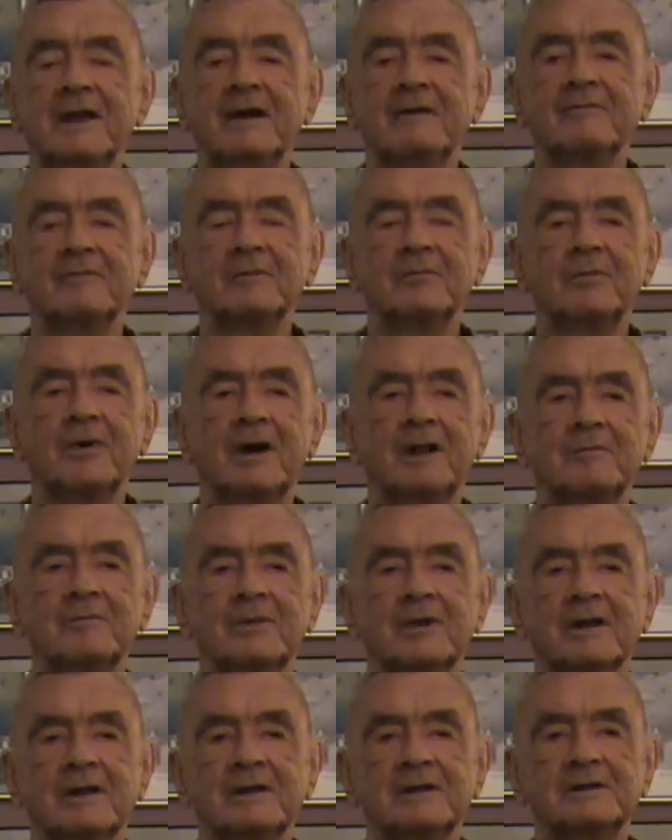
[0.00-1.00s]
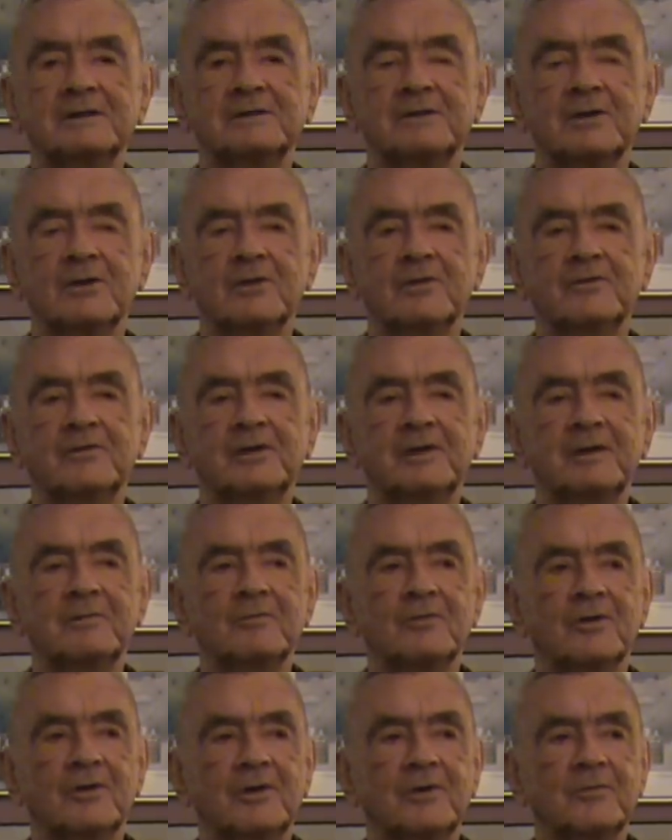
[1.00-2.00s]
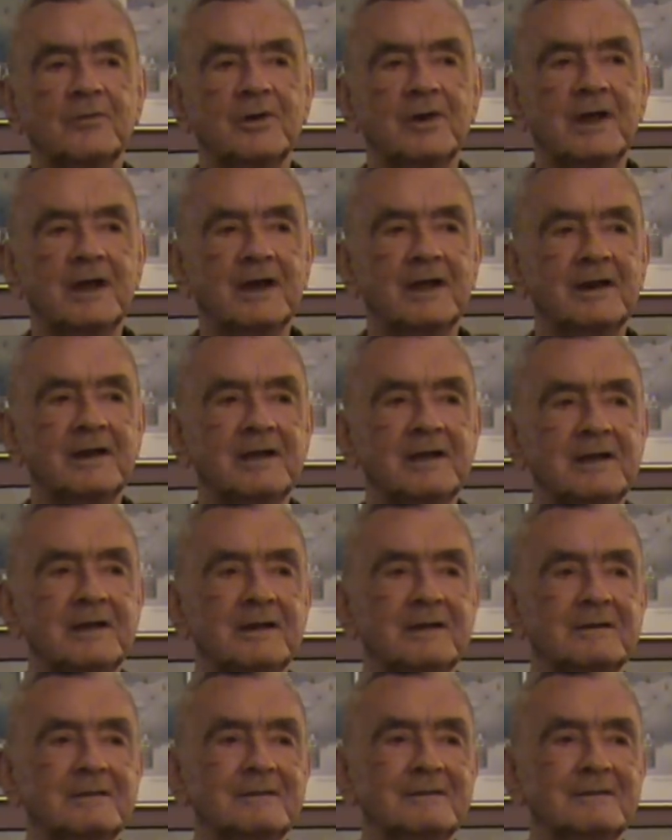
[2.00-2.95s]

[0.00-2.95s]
have the pot-bellied stove anymore, and we had heat.